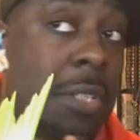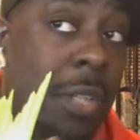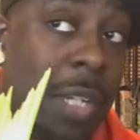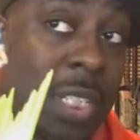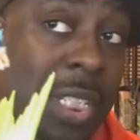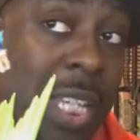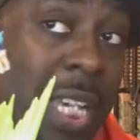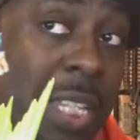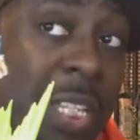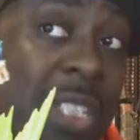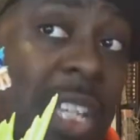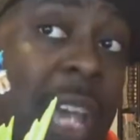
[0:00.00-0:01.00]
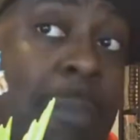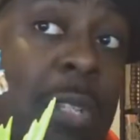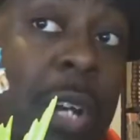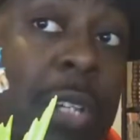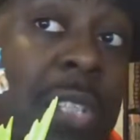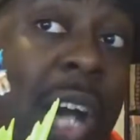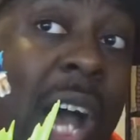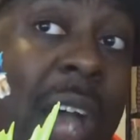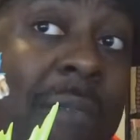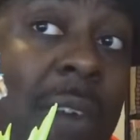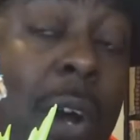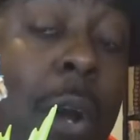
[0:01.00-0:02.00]
So as I say, this game is going to
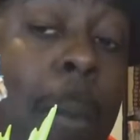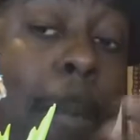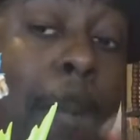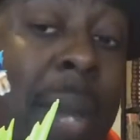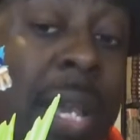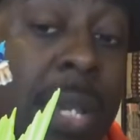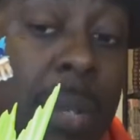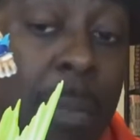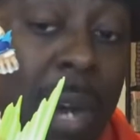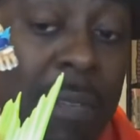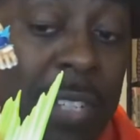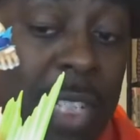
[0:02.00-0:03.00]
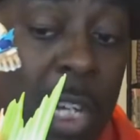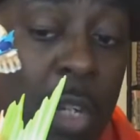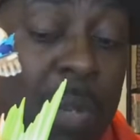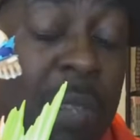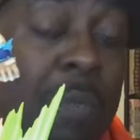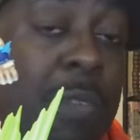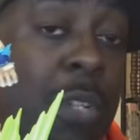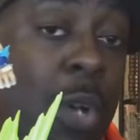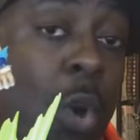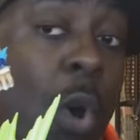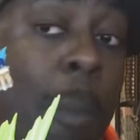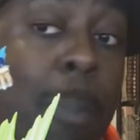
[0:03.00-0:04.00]
either make Marvel vs. Capcom
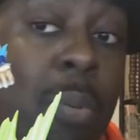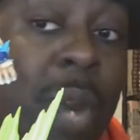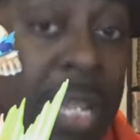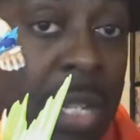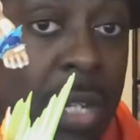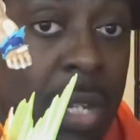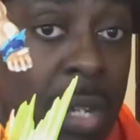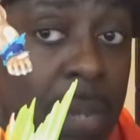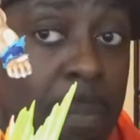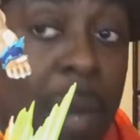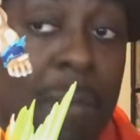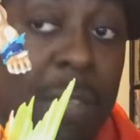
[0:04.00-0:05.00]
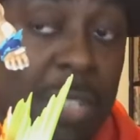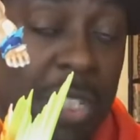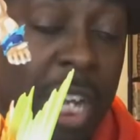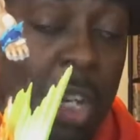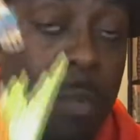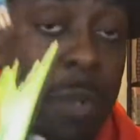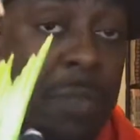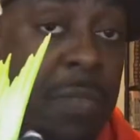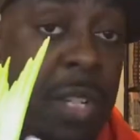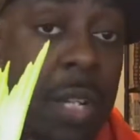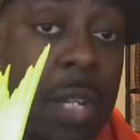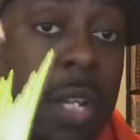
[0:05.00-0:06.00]
Infinite or break Marvel vs. Capcom
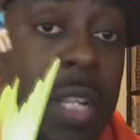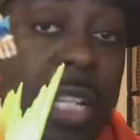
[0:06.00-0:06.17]
Infinite.